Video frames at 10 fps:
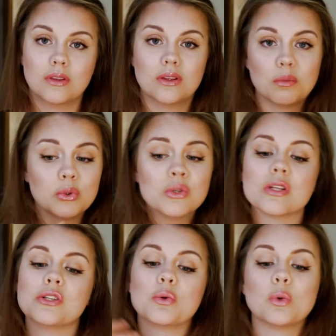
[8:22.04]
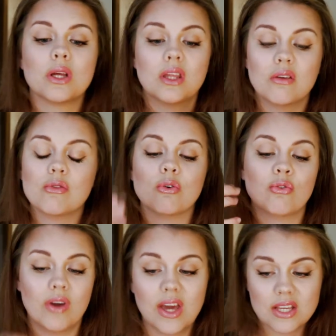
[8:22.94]
The boost that you want to give your
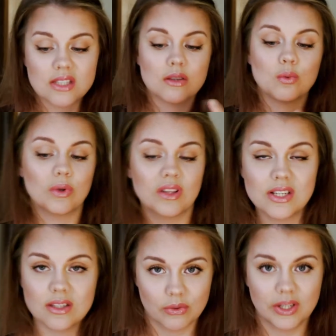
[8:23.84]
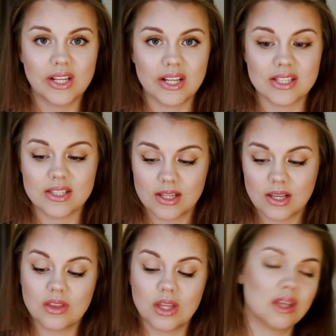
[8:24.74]
face with these ingredients,
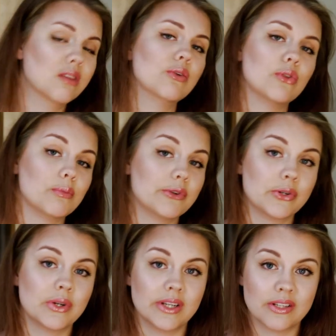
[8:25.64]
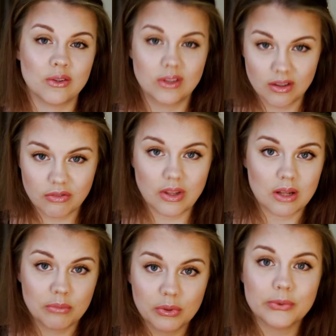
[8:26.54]
they give you the opportunity to give
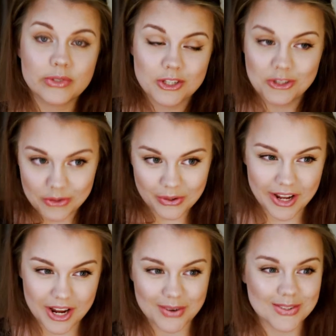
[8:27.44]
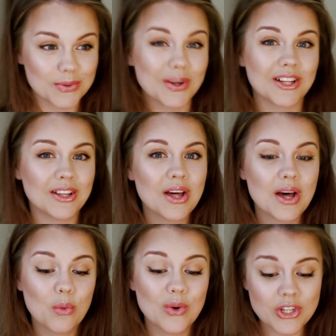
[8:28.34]
that boost to your hair as well,
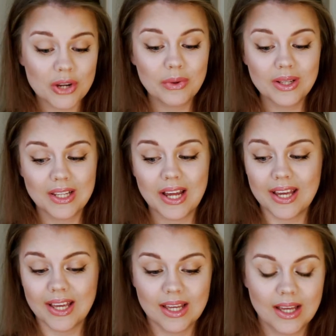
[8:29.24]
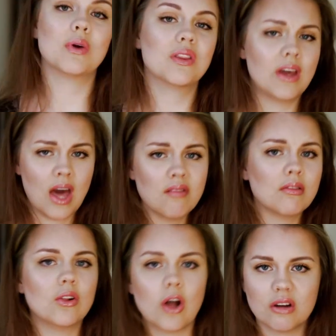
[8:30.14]
which I really like. I mean, they have
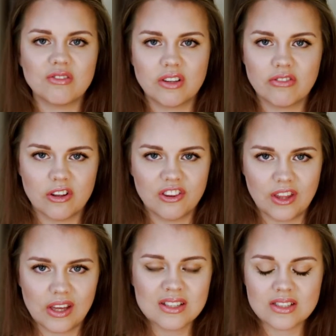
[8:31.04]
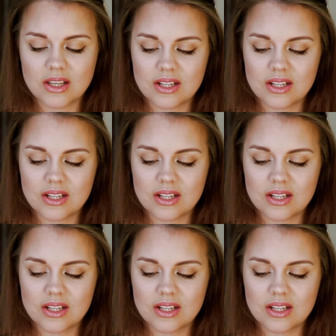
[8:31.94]
a lot of different things.